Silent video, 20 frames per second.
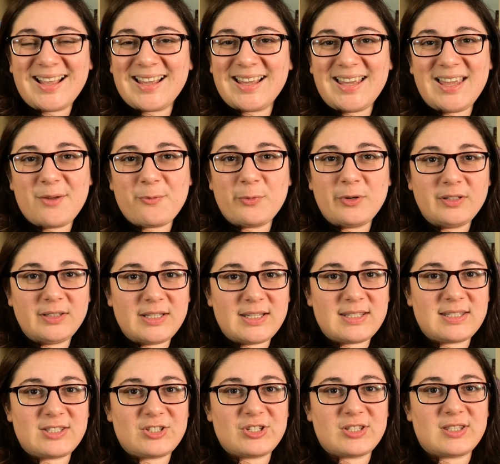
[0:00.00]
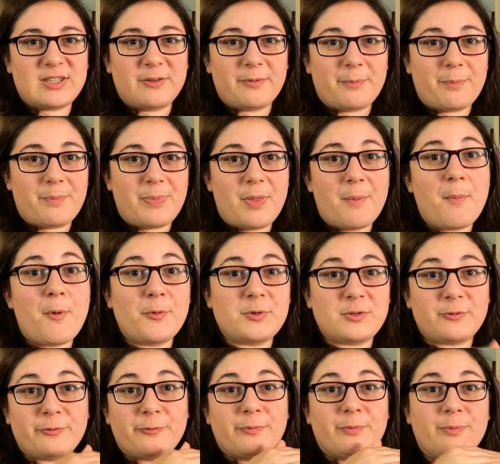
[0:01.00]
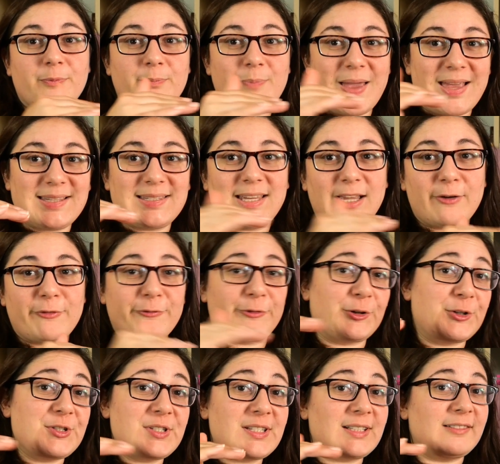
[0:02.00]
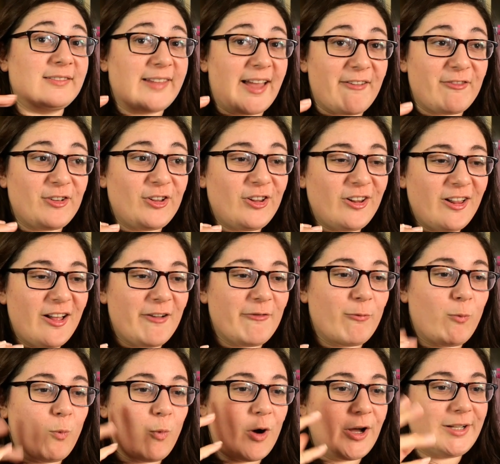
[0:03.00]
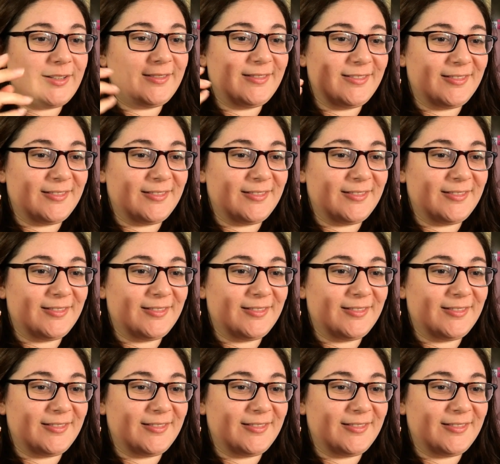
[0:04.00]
it really is just the most basic first level of what